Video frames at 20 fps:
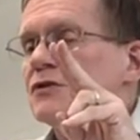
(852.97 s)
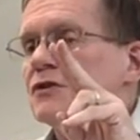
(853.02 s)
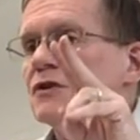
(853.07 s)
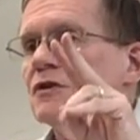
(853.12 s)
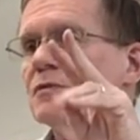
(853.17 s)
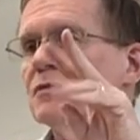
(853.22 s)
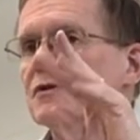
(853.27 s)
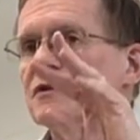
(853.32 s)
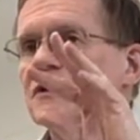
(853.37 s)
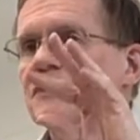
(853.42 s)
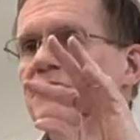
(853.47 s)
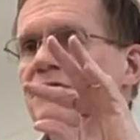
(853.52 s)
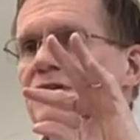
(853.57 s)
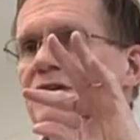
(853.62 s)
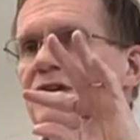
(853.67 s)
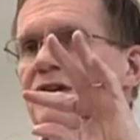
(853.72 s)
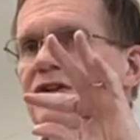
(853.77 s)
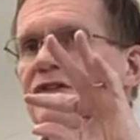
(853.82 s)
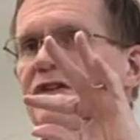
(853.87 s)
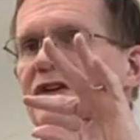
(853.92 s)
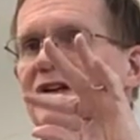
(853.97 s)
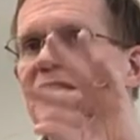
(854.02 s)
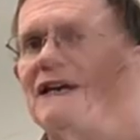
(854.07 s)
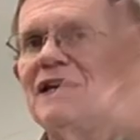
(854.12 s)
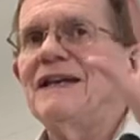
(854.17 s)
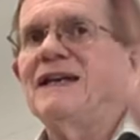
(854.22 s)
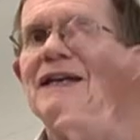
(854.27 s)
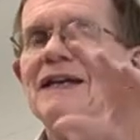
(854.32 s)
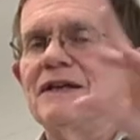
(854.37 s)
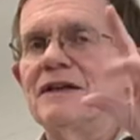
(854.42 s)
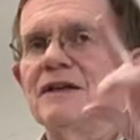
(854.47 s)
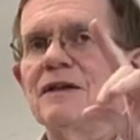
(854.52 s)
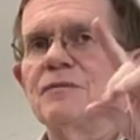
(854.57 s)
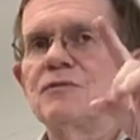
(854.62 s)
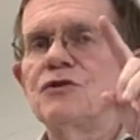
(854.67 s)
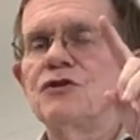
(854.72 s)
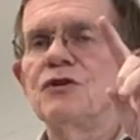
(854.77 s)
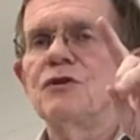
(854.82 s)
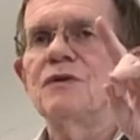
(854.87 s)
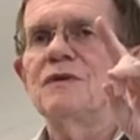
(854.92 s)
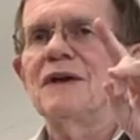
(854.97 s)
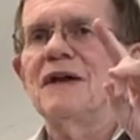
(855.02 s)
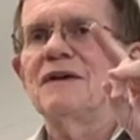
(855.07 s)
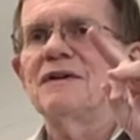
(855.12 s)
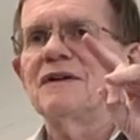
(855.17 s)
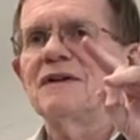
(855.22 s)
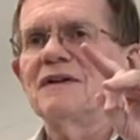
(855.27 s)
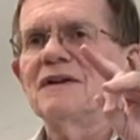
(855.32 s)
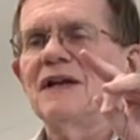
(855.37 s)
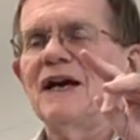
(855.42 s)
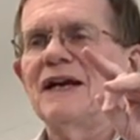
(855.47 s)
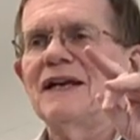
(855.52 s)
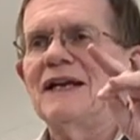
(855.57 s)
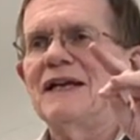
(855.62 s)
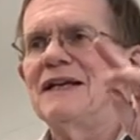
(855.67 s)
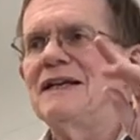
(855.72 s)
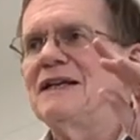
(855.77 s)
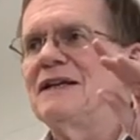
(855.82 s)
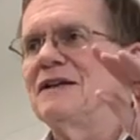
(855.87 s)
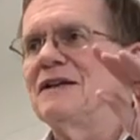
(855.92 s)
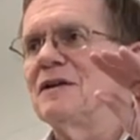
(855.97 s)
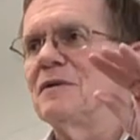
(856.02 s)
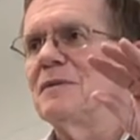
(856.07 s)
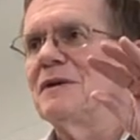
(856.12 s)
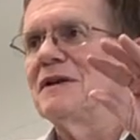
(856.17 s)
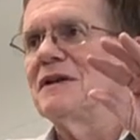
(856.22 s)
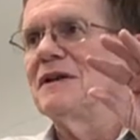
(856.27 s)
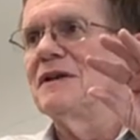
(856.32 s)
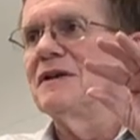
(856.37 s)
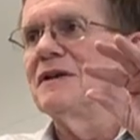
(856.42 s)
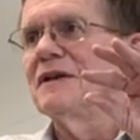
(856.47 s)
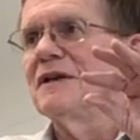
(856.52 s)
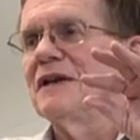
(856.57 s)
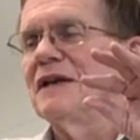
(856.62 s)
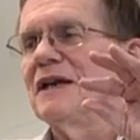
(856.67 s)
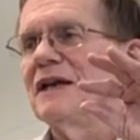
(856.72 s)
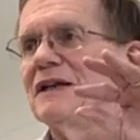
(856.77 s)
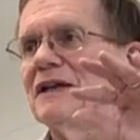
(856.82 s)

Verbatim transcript: Cerberus is eating them, chew, not, not eating them and oh.